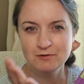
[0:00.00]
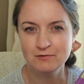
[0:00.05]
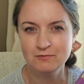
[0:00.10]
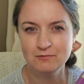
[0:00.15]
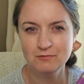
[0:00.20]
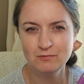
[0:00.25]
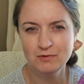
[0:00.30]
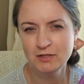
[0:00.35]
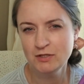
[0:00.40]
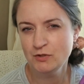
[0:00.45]

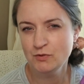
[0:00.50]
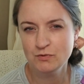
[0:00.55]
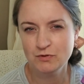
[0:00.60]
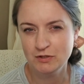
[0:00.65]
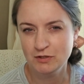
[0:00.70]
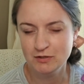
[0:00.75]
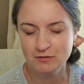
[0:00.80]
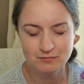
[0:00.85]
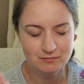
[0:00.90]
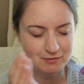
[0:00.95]
What do you
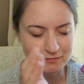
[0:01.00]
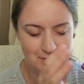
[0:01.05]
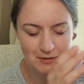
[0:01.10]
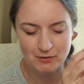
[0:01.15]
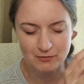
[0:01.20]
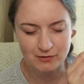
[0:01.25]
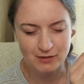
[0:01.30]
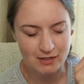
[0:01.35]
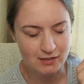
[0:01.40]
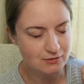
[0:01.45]
think about
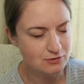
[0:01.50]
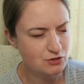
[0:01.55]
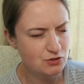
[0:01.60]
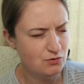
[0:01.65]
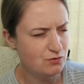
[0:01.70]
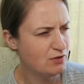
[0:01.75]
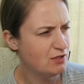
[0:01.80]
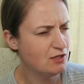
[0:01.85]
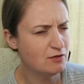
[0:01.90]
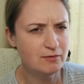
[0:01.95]
that? Do you
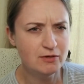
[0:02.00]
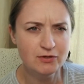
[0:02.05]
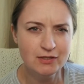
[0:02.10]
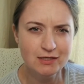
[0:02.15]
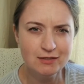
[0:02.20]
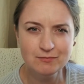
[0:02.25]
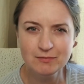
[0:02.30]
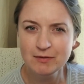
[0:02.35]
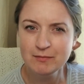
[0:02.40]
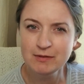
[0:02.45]
think about
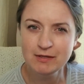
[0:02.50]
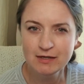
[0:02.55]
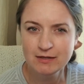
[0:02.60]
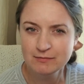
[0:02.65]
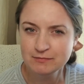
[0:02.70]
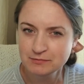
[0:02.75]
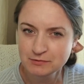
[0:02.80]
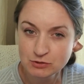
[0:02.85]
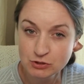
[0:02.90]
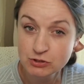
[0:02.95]
that? Maybe
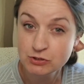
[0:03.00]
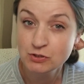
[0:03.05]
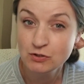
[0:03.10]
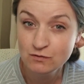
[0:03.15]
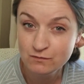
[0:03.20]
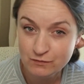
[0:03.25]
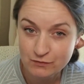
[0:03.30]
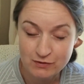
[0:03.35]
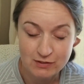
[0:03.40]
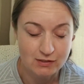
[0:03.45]
I'm just
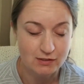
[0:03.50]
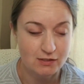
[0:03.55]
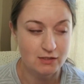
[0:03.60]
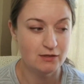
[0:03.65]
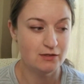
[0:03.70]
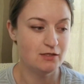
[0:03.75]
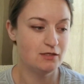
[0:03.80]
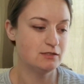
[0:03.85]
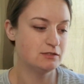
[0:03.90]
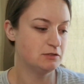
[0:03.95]
overthinking
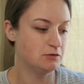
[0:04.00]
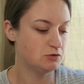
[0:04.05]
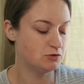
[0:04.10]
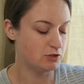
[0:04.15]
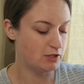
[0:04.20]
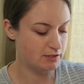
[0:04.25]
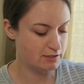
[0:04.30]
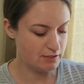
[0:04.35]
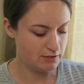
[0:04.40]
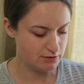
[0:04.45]
things, which I
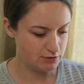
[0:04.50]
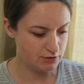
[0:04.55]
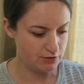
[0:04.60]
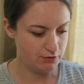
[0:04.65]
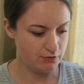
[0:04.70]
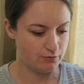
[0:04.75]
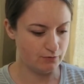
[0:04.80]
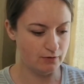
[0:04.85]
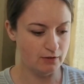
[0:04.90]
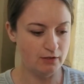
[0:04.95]
tend to
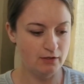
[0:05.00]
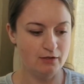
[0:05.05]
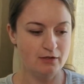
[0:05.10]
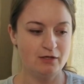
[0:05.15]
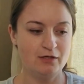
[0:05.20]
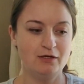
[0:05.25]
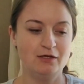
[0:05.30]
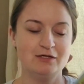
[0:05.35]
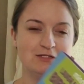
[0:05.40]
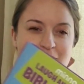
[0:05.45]
do.
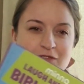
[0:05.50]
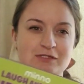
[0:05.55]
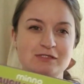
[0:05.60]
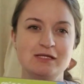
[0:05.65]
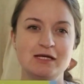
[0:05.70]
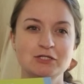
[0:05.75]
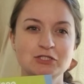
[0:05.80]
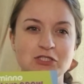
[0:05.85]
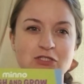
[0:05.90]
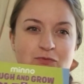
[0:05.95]
So this is
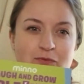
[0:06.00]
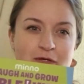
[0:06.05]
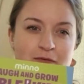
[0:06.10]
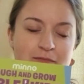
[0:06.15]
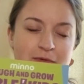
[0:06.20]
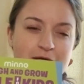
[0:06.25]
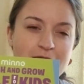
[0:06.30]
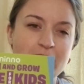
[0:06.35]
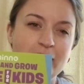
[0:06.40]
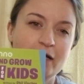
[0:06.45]
actually written
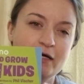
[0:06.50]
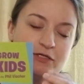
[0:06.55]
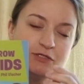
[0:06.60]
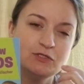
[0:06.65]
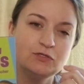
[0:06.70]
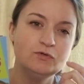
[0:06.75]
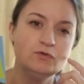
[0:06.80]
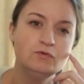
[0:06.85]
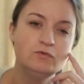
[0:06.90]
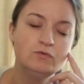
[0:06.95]
by the guys
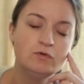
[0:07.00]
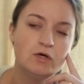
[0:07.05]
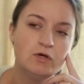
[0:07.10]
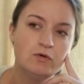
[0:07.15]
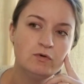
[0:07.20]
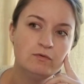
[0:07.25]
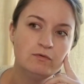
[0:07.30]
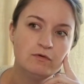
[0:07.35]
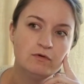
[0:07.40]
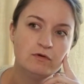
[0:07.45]
who
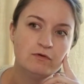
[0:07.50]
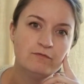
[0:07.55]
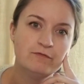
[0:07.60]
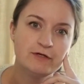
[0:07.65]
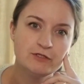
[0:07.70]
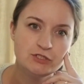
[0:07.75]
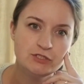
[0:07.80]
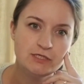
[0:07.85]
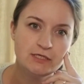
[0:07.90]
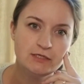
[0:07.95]
wrote
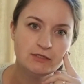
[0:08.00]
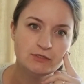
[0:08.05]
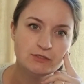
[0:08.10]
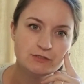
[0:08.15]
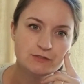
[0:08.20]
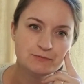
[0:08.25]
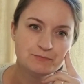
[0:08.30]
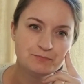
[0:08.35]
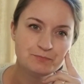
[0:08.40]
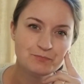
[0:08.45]

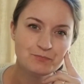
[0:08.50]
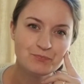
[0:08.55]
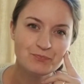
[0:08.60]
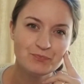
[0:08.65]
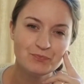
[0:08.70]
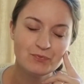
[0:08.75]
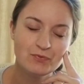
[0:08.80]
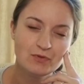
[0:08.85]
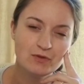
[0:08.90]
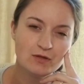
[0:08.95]
VeggieTales,
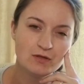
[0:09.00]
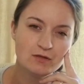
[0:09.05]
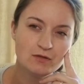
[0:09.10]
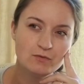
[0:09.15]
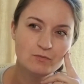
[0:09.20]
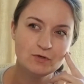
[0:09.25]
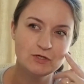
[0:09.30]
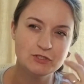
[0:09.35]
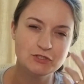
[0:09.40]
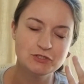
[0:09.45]

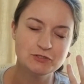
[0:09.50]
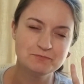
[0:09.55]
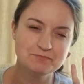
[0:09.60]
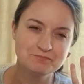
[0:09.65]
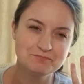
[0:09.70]
which